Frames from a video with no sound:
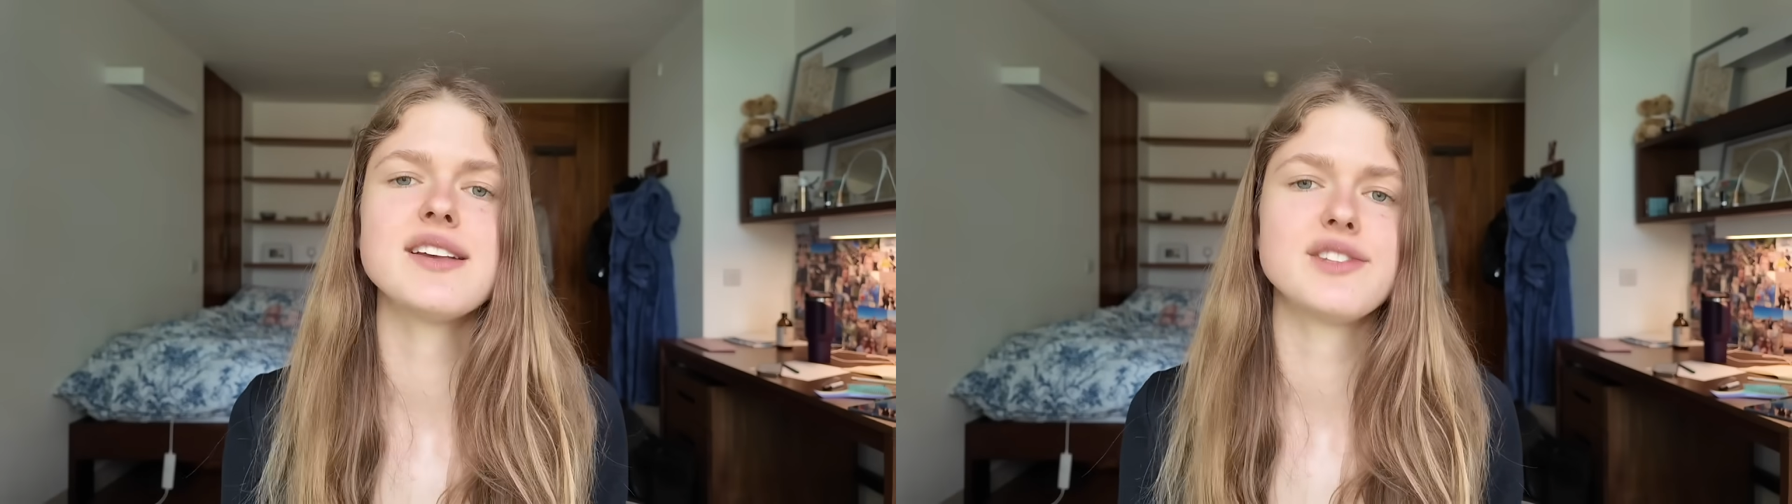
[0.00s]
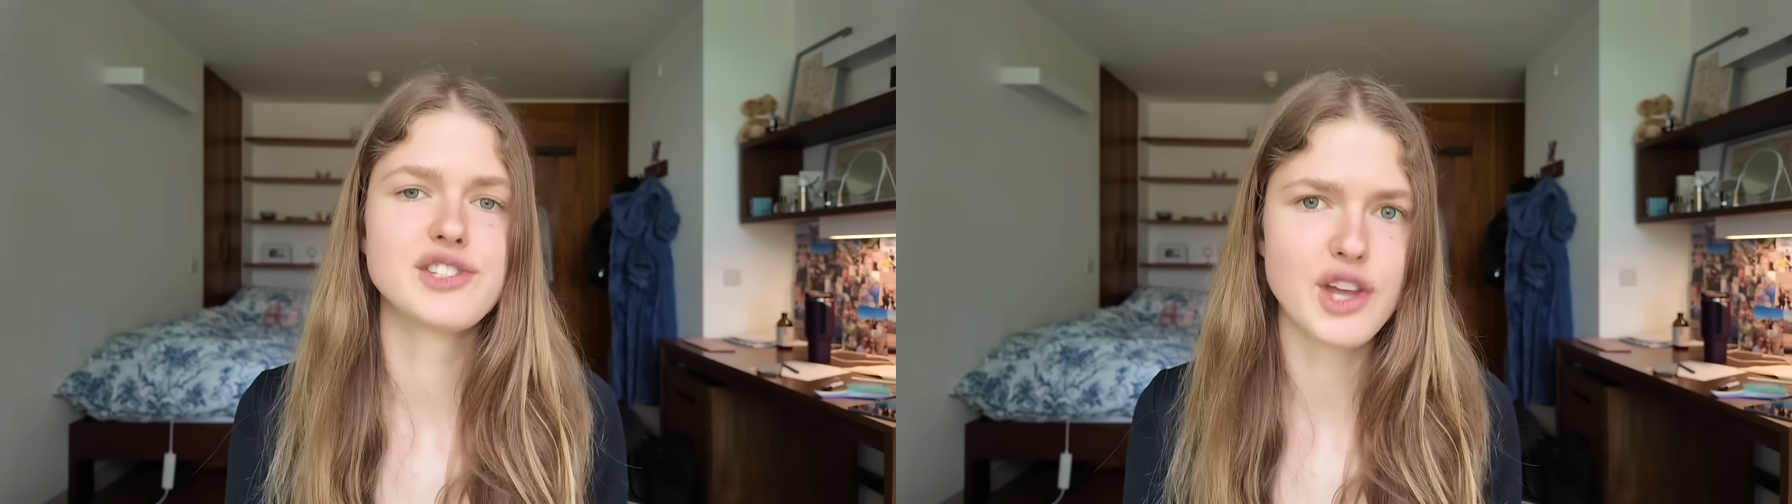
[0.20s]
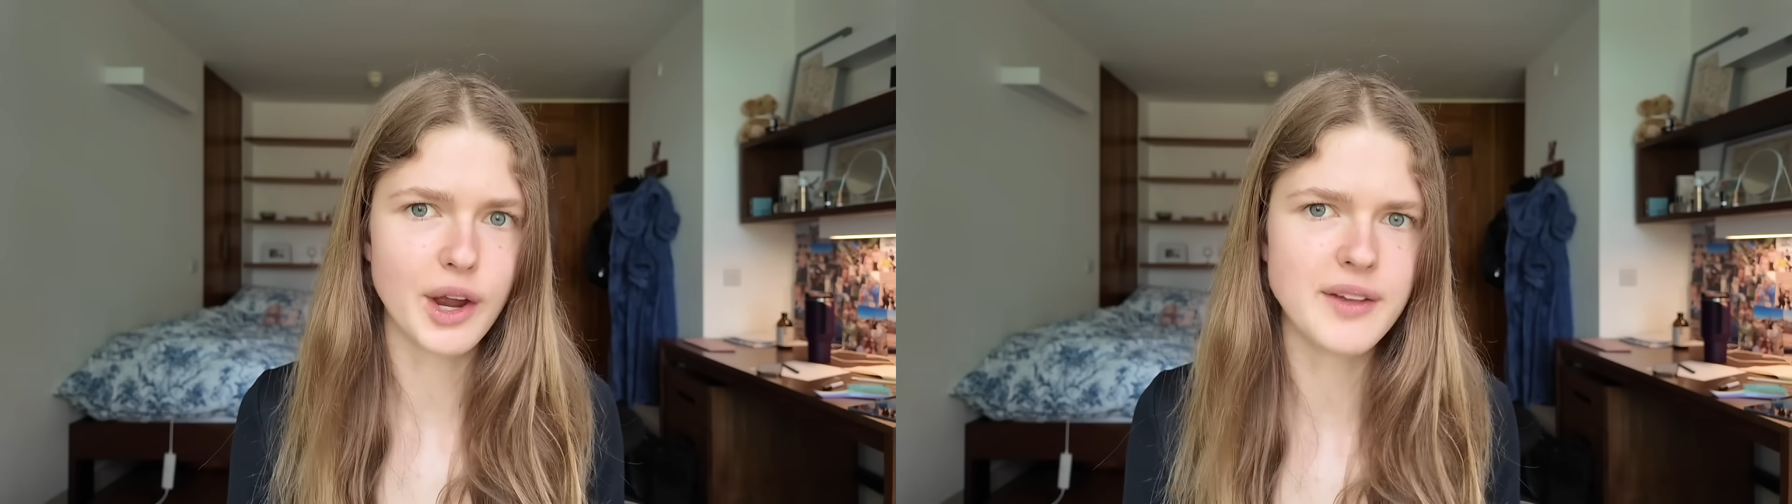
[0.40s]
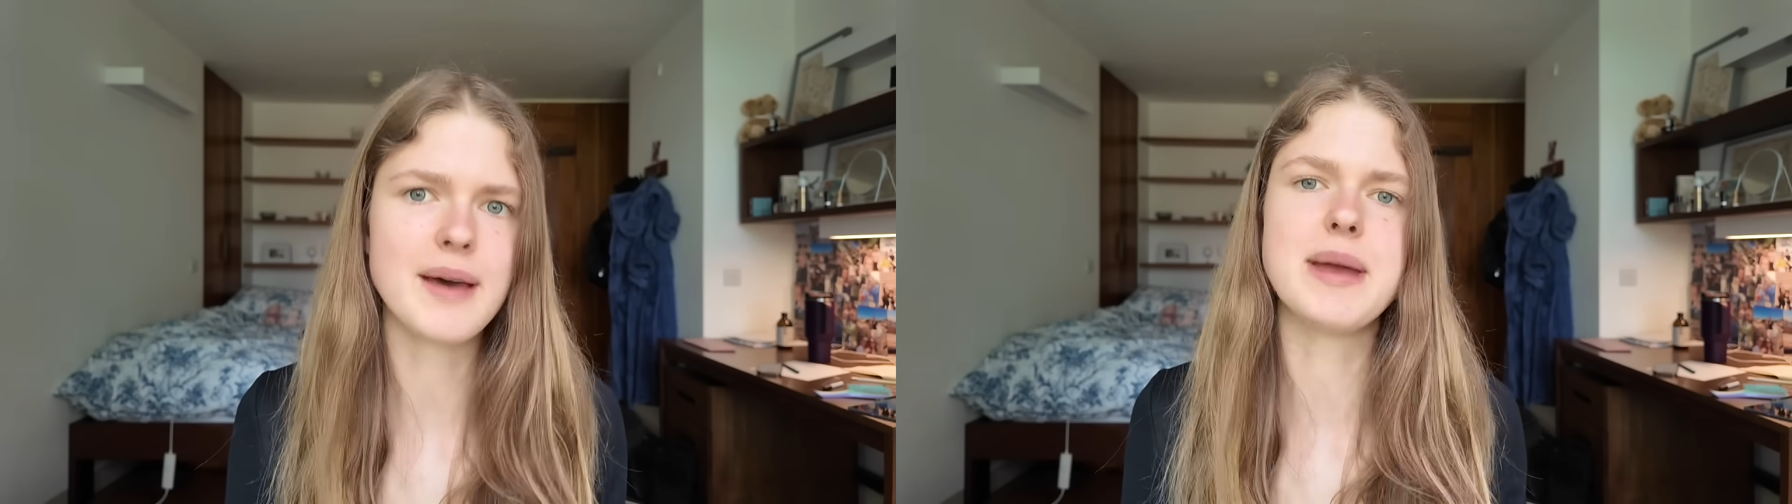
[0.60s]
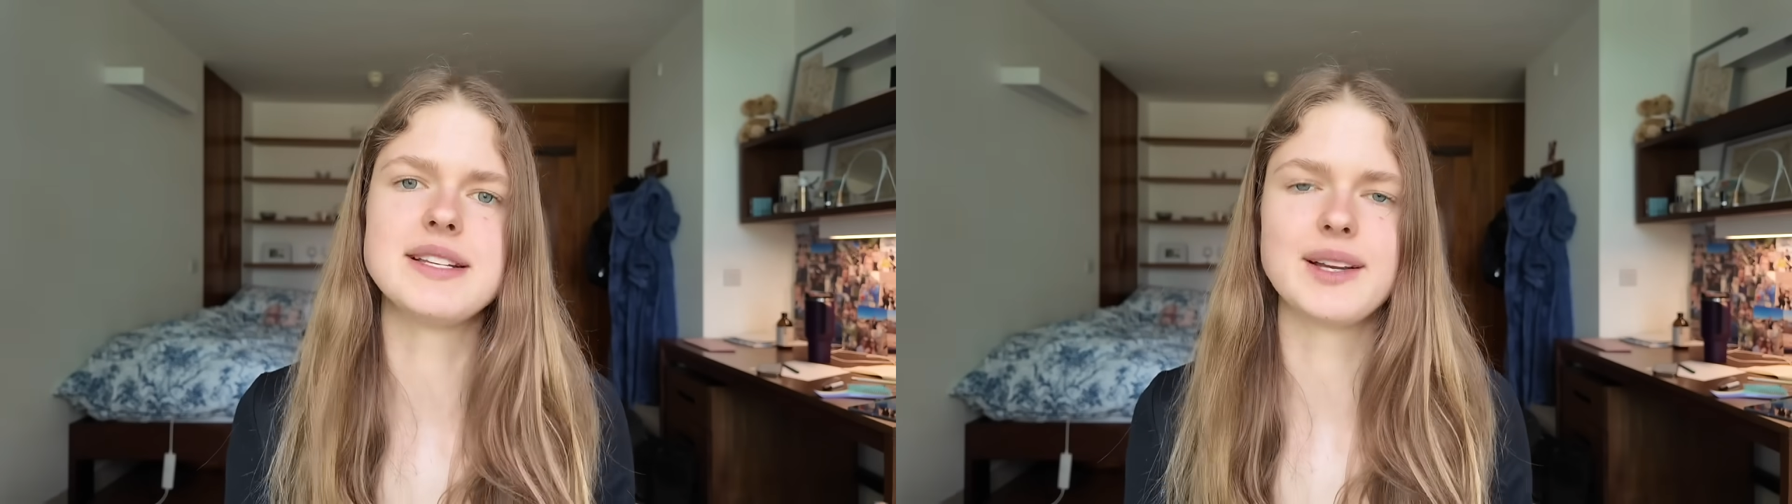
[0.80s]
So
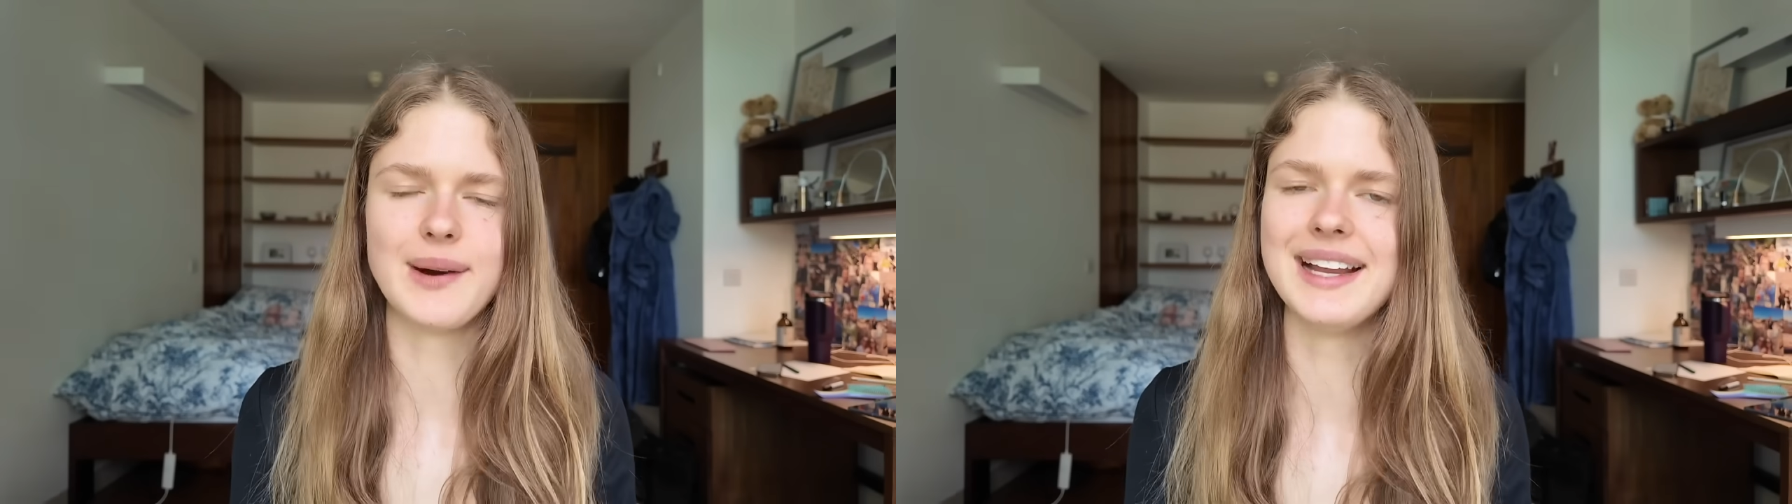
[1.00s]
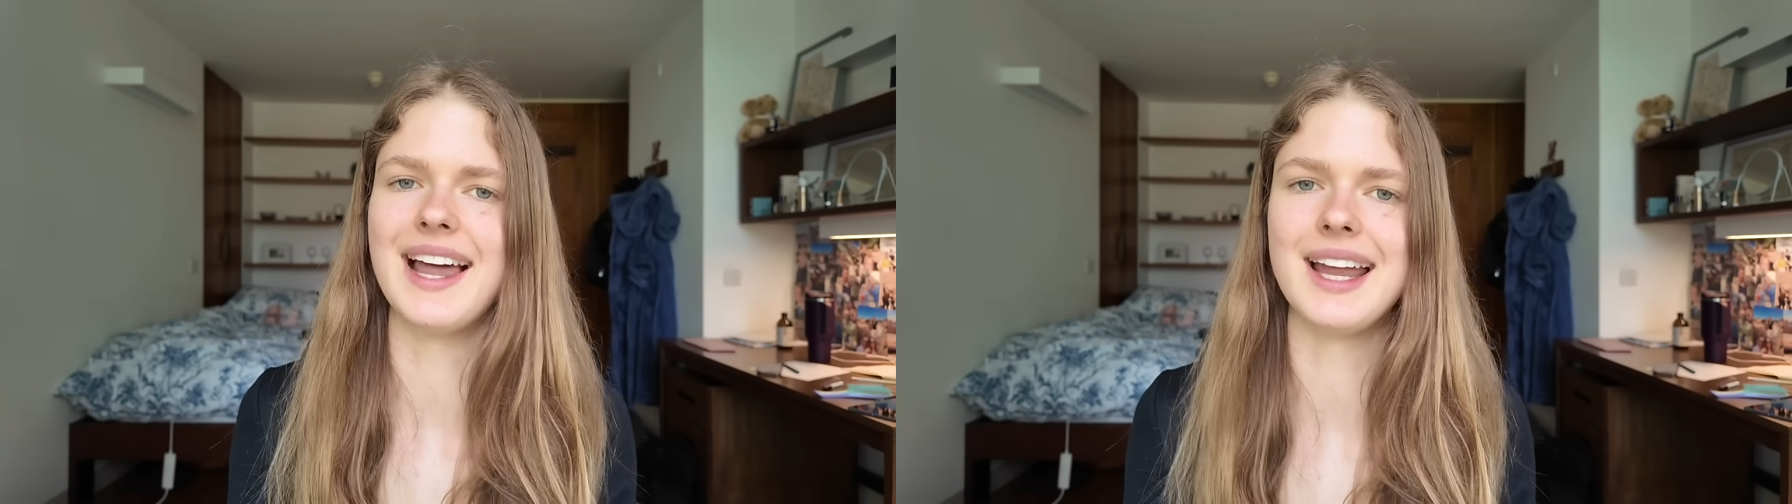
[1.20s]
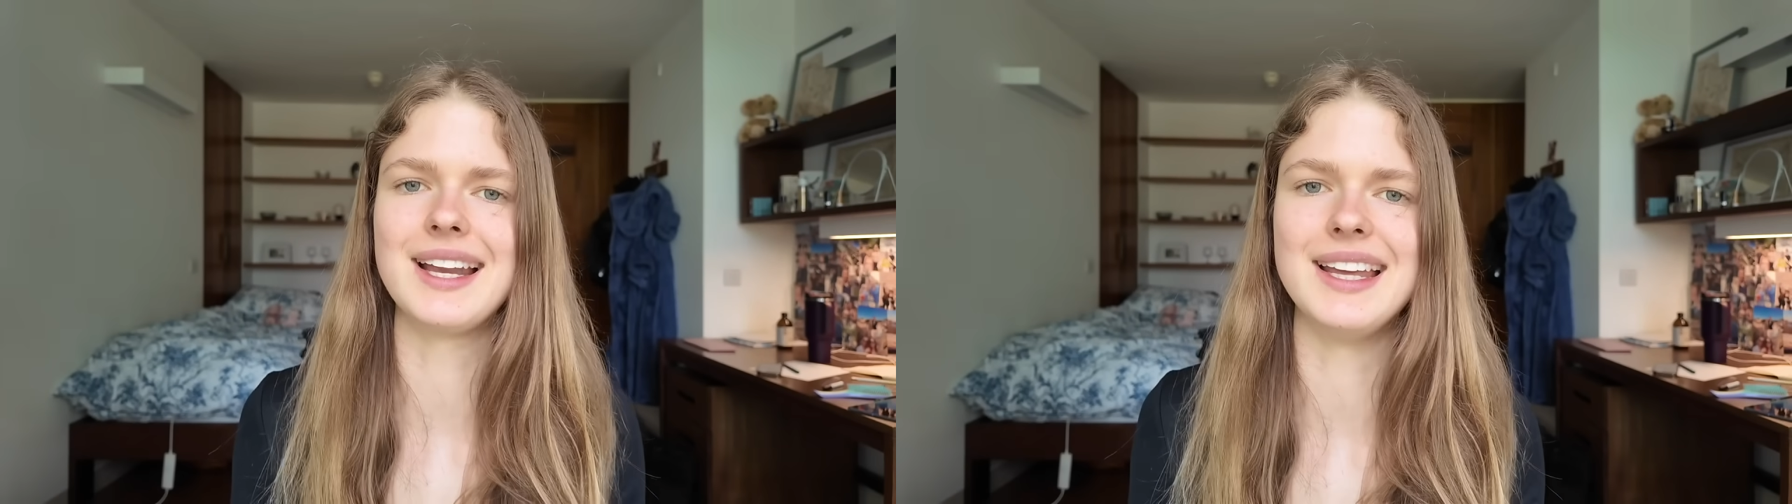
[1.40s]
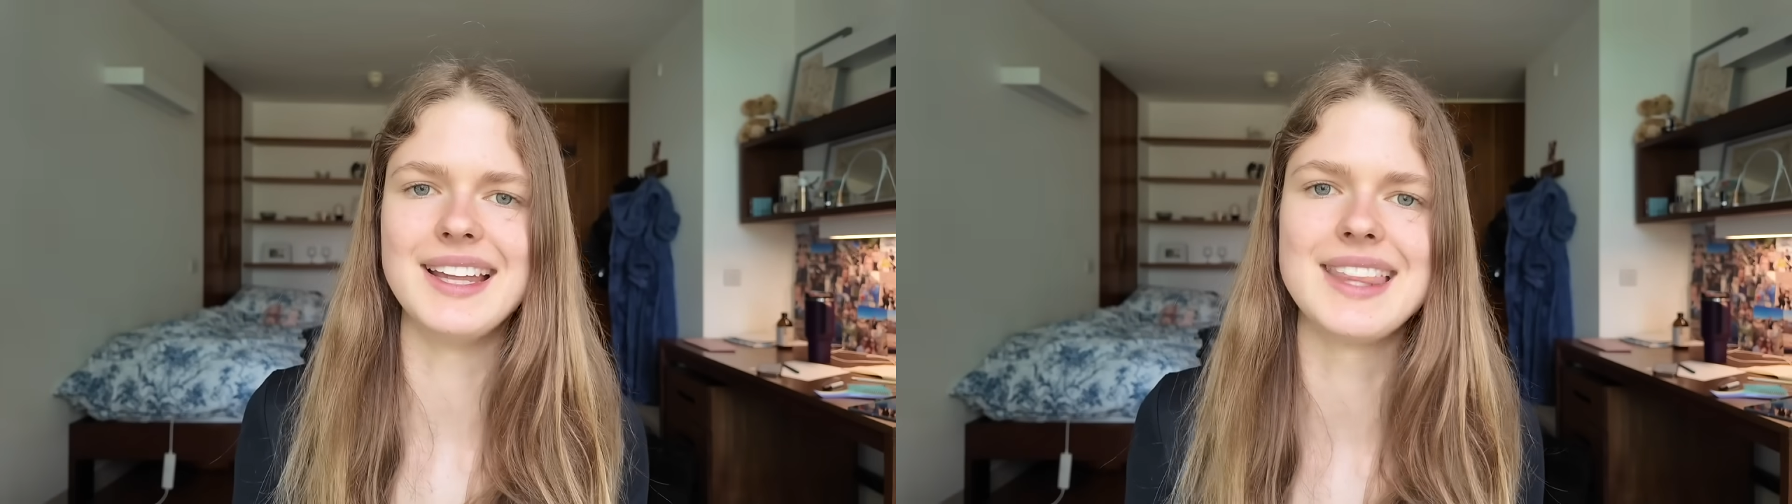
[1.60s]
that makes it quite likely